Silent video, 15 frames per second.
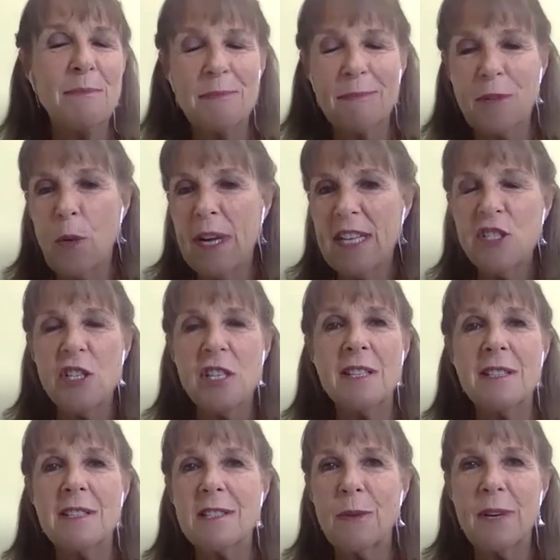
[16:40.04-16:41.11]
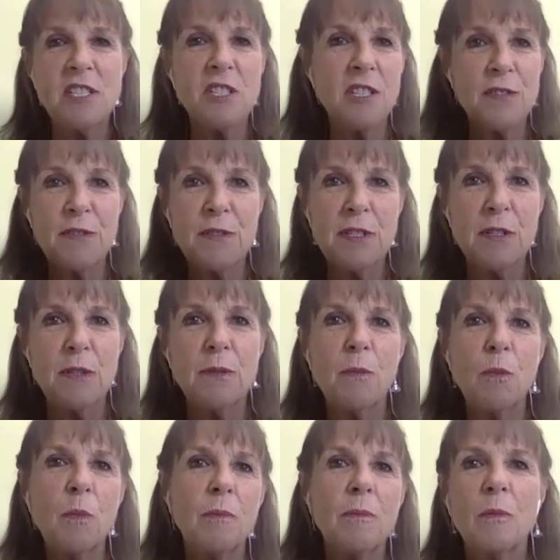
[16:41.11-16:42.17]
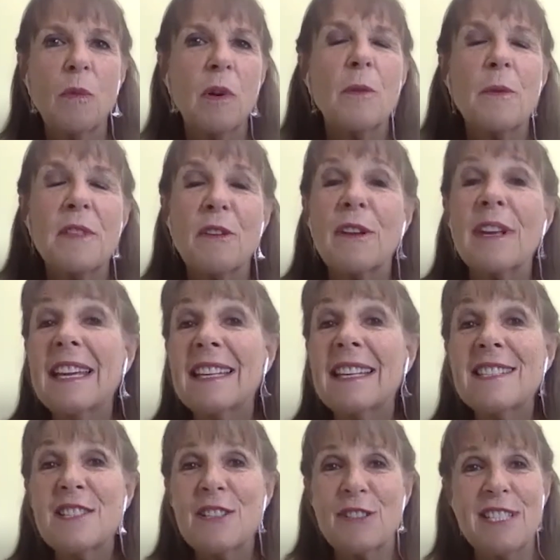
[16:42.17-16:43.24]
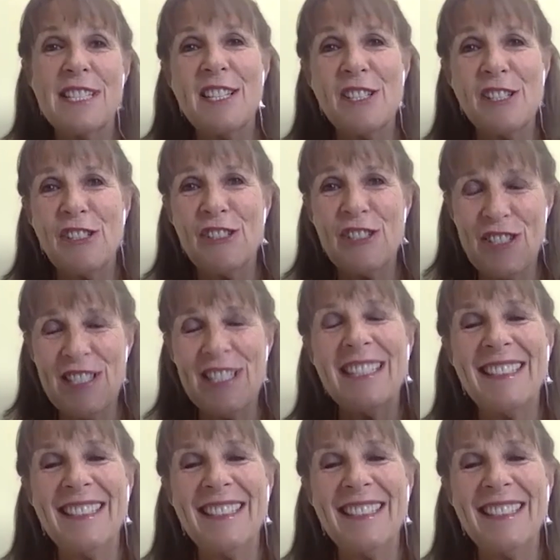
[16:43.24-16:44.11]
questions to work with your kids, your teachers.